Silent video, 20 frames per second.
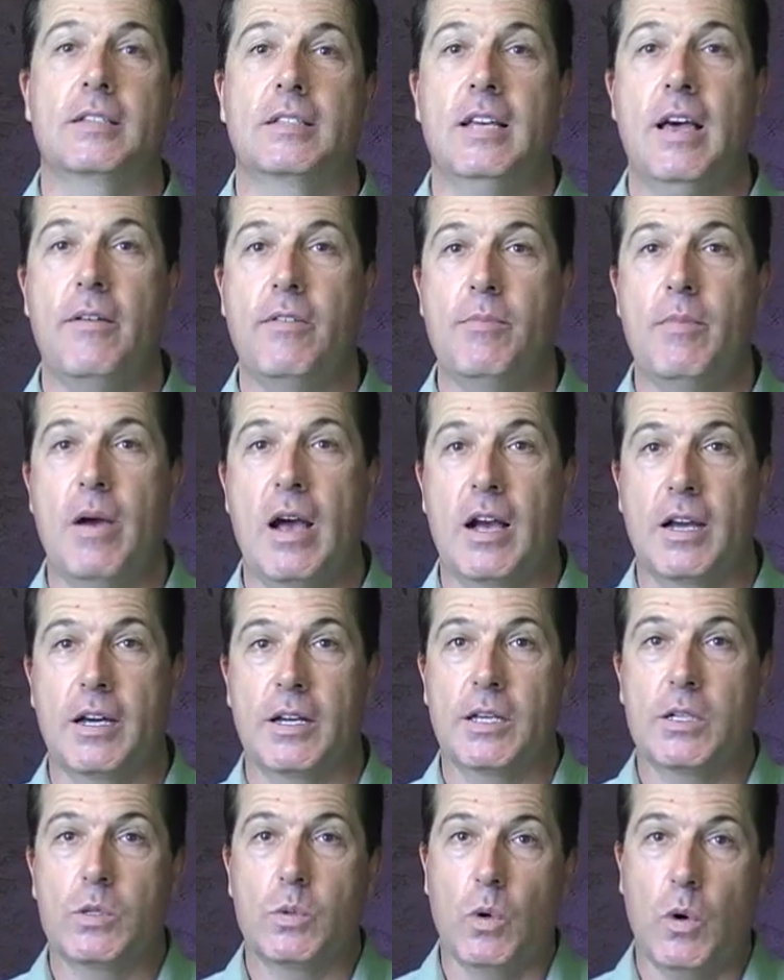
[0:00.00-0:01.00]
savvy
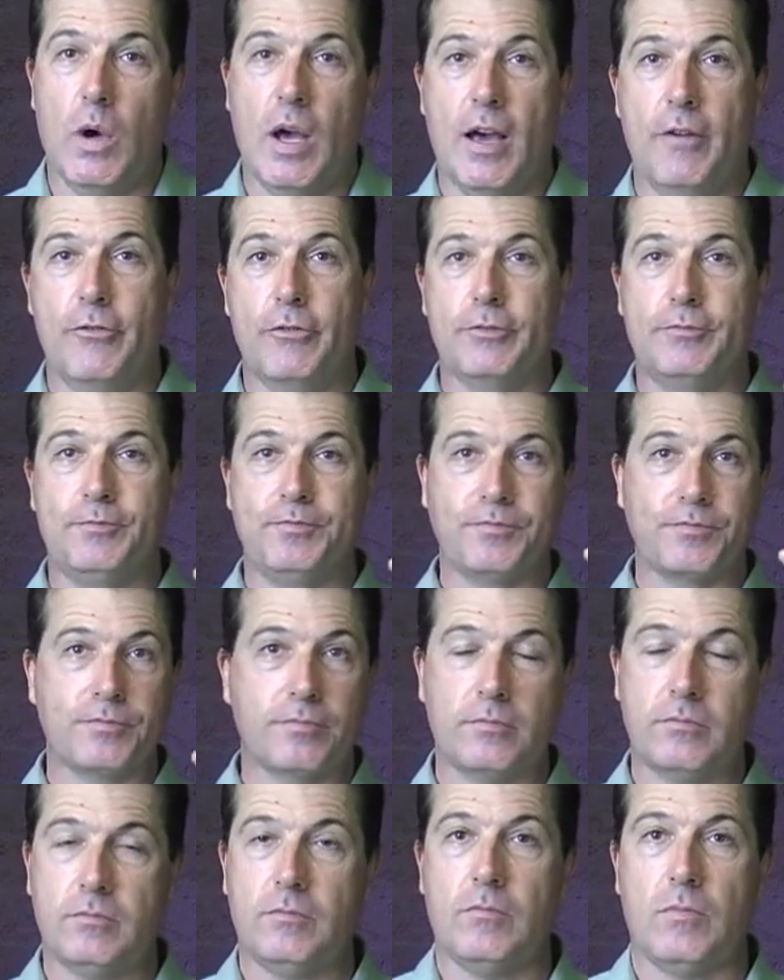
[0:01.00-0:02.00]
marketers will have
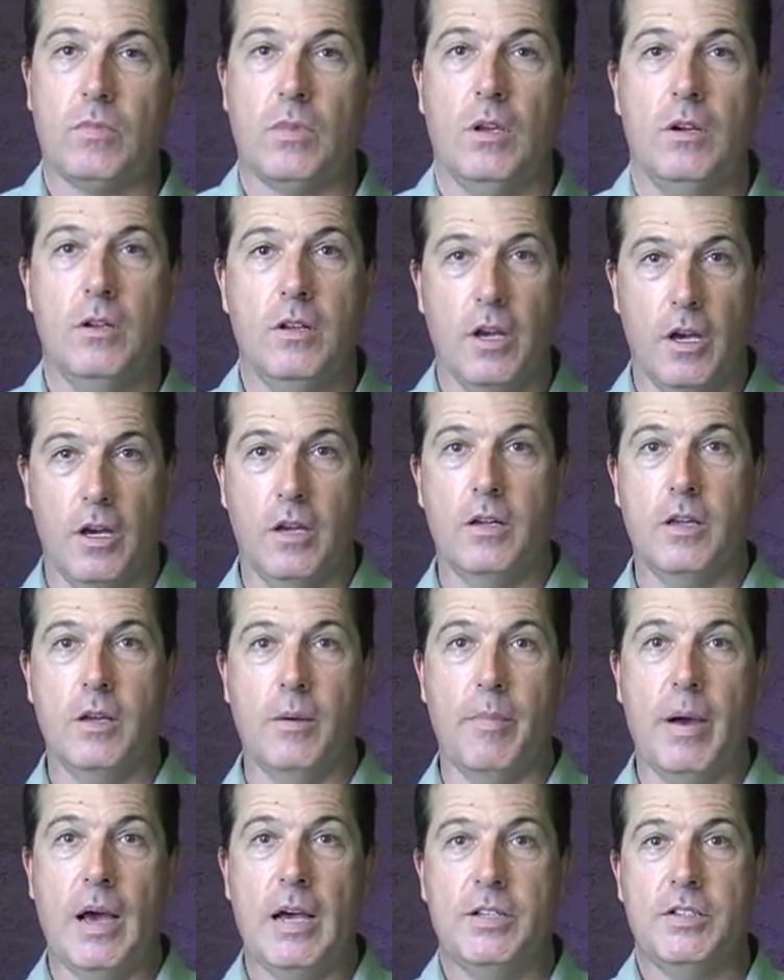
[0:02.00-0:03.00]
your
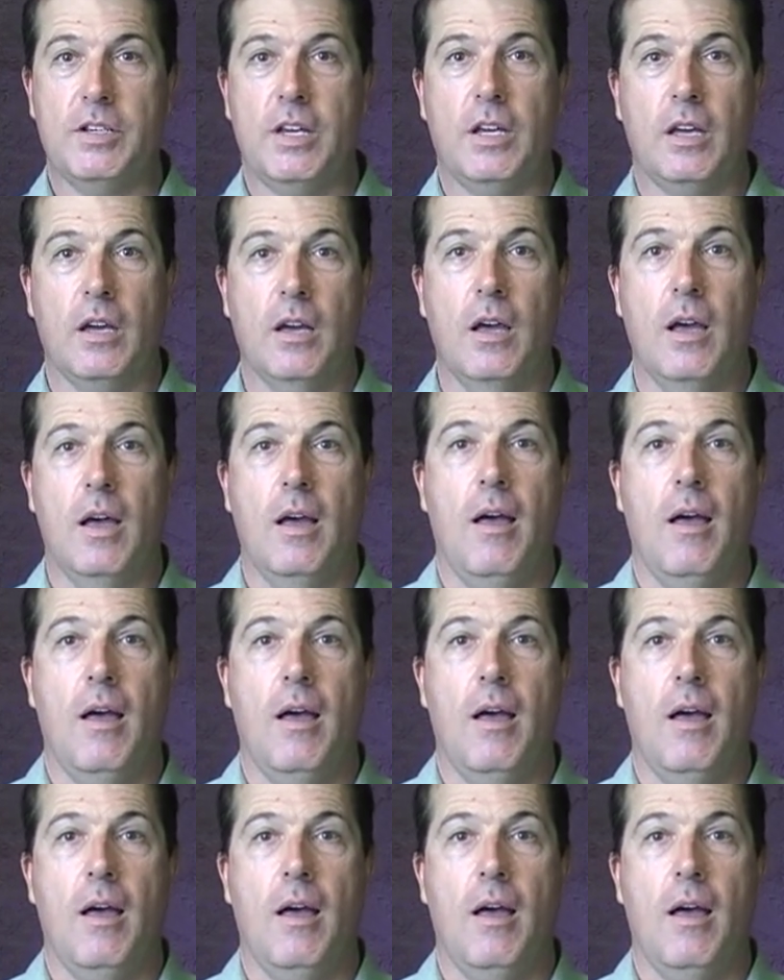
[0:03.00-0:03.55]
basic,